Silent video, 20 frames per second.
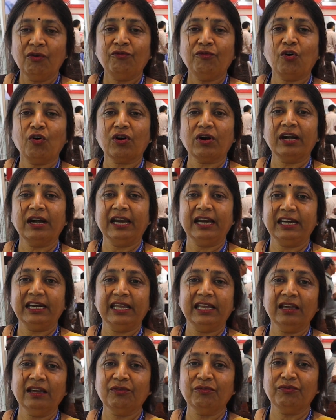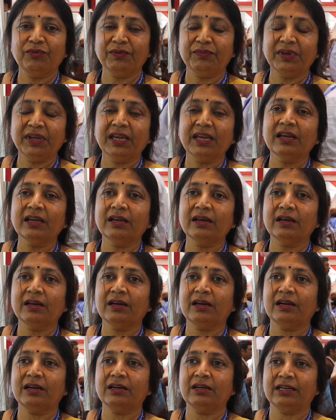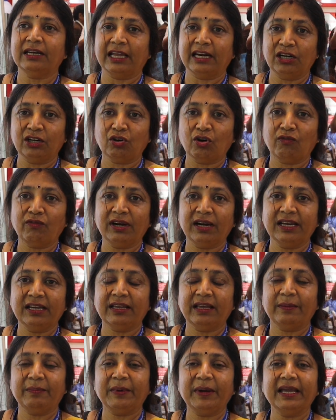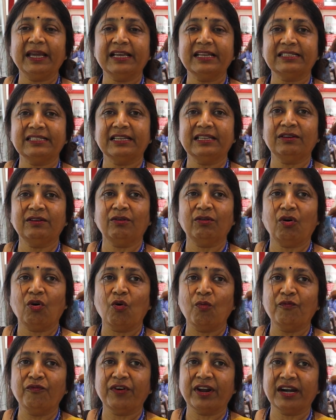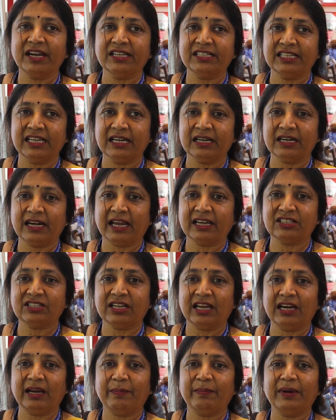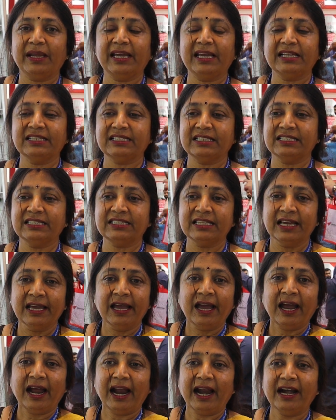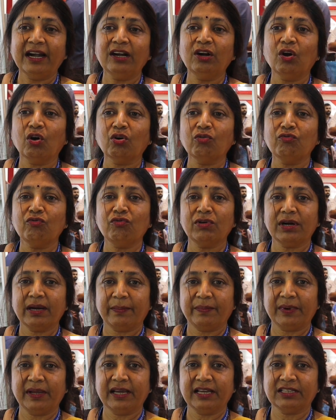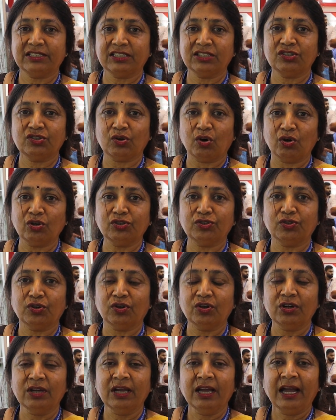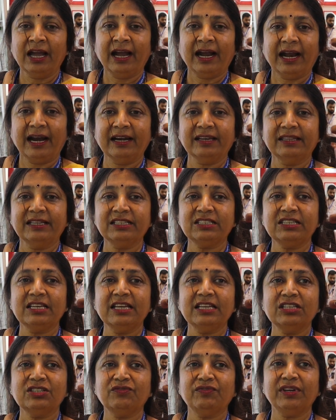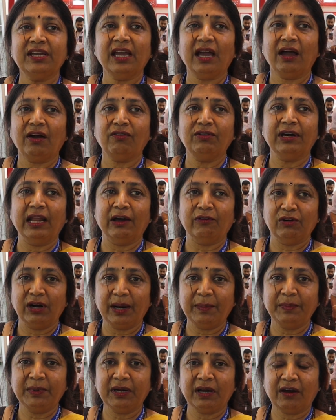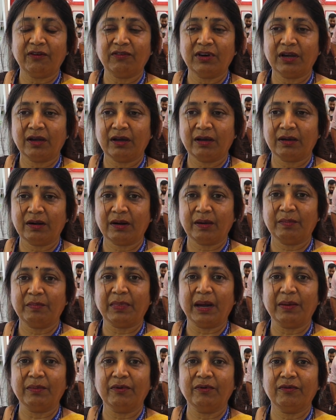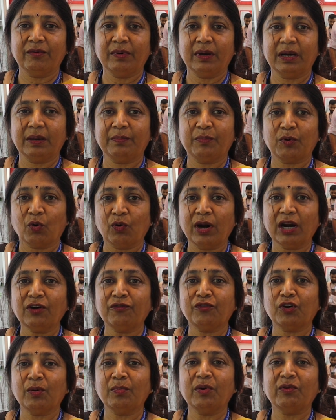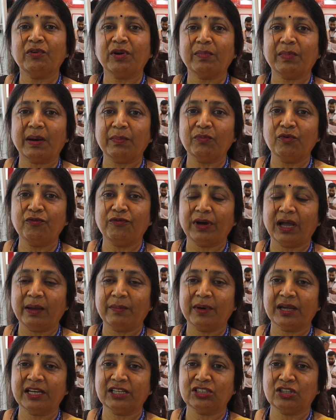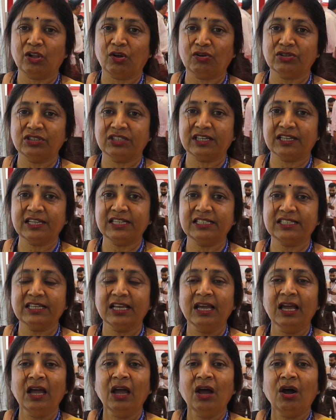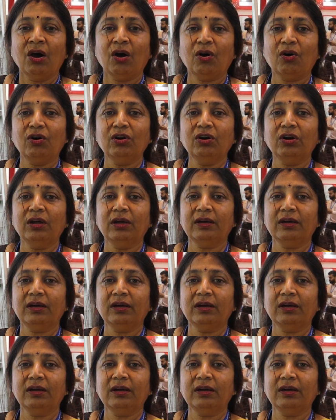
for knitting, weaving, terry towel application, home furnishing, textile applications and non-woven applications also. And these days we have developed our product from our bamboo fiber is lingerie. All